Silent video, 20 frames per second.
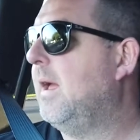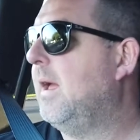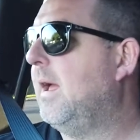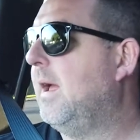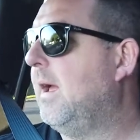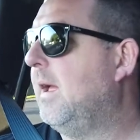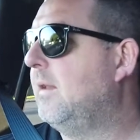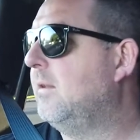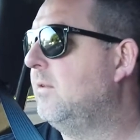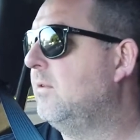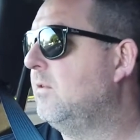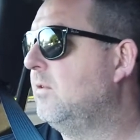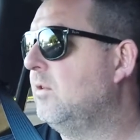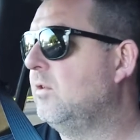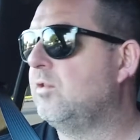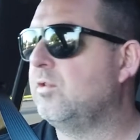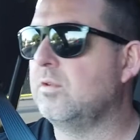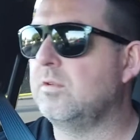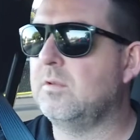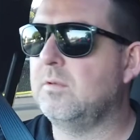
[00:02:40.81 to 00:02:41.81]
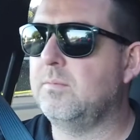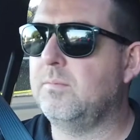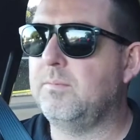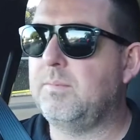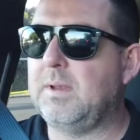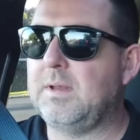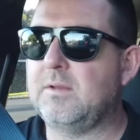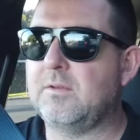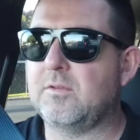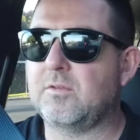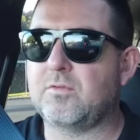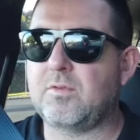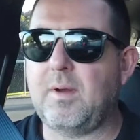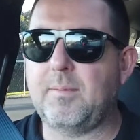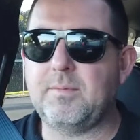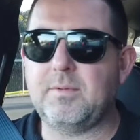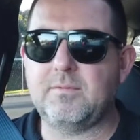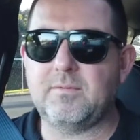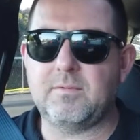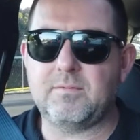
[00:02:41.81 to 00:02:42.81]
and you shouldn't be
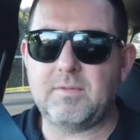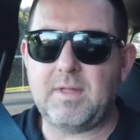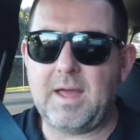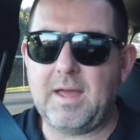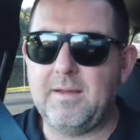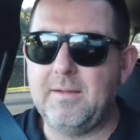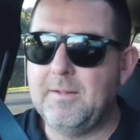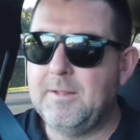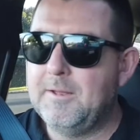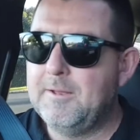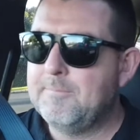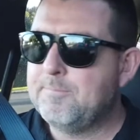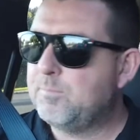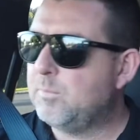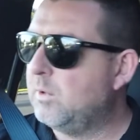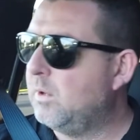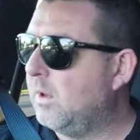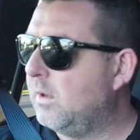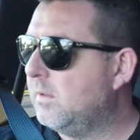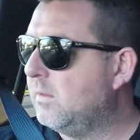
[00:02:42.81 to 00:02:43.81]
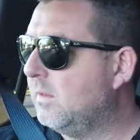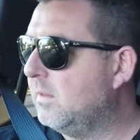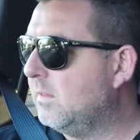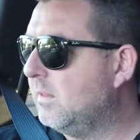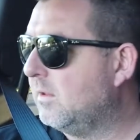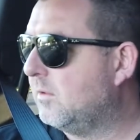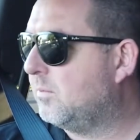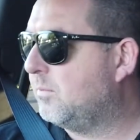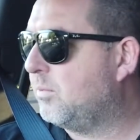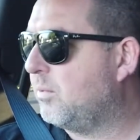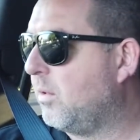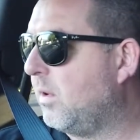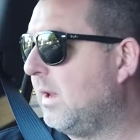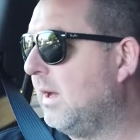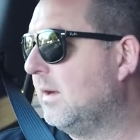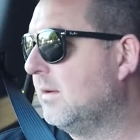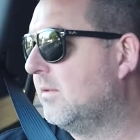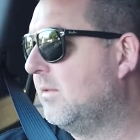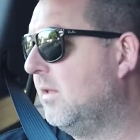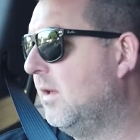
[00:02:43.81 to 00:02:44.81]
disruptive of that you know there's
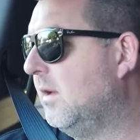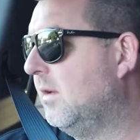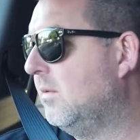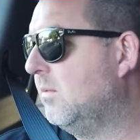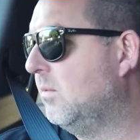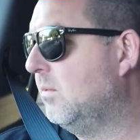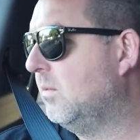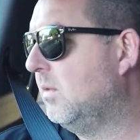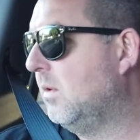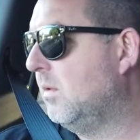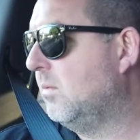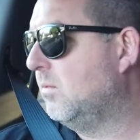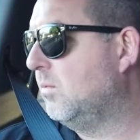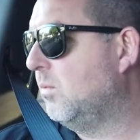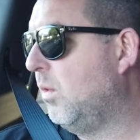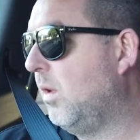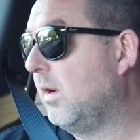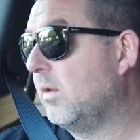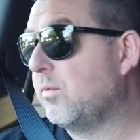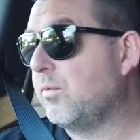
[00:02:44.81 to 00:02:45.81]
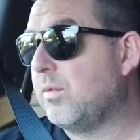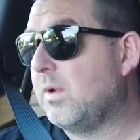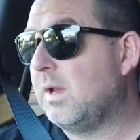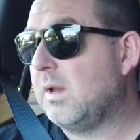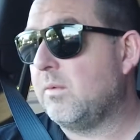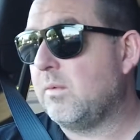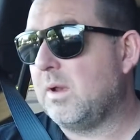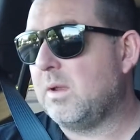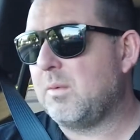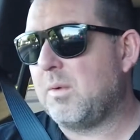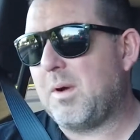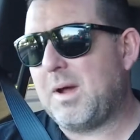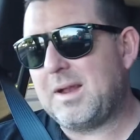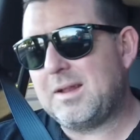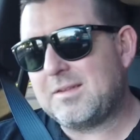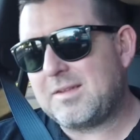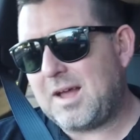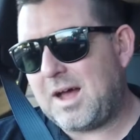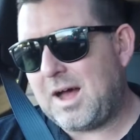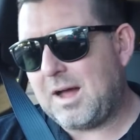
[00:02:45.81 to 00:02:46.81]
products that that work really really well
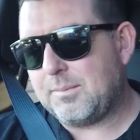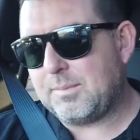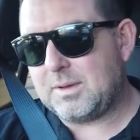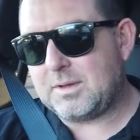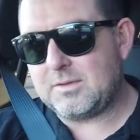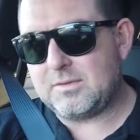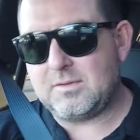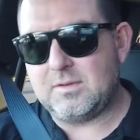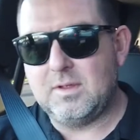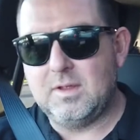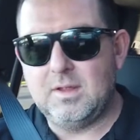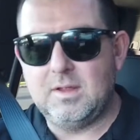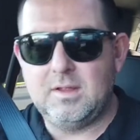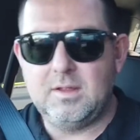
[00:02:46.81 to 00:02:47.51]
and it's hard because